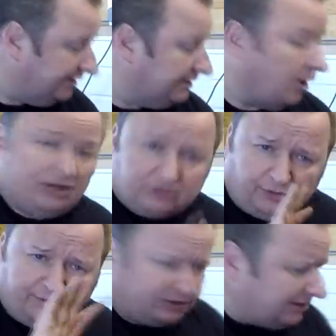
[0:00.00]
Is, oh, that's
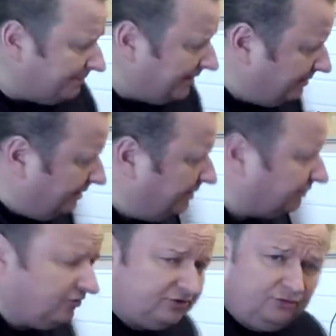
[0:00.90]
all I was telling about this
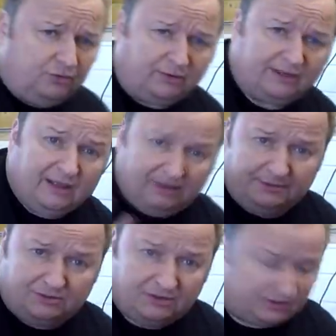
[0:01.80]
first of all, wasn't I? Let
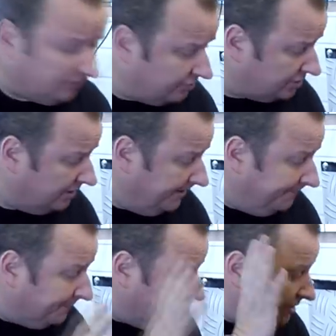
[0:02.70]
me do this first.
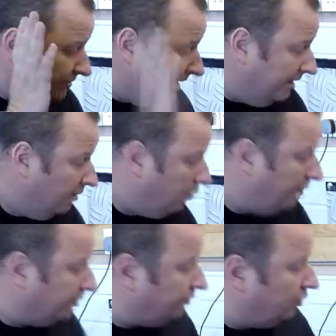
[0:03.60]
So yeah,
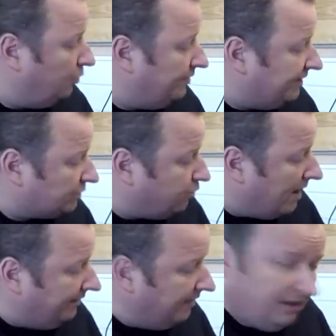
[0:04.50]
what I'm going to do with this
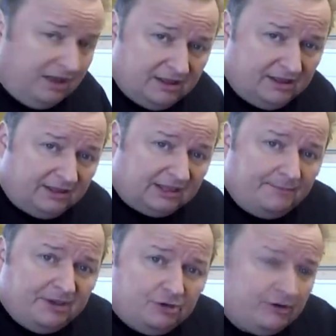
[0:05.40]
one, give
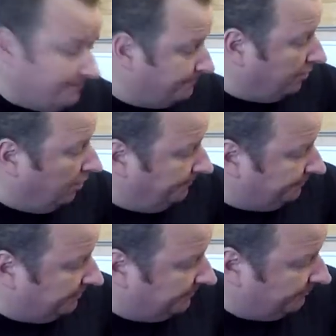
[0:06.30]
me your input,
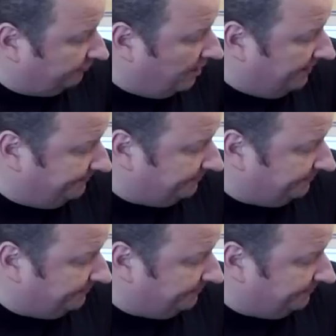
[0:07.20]
right?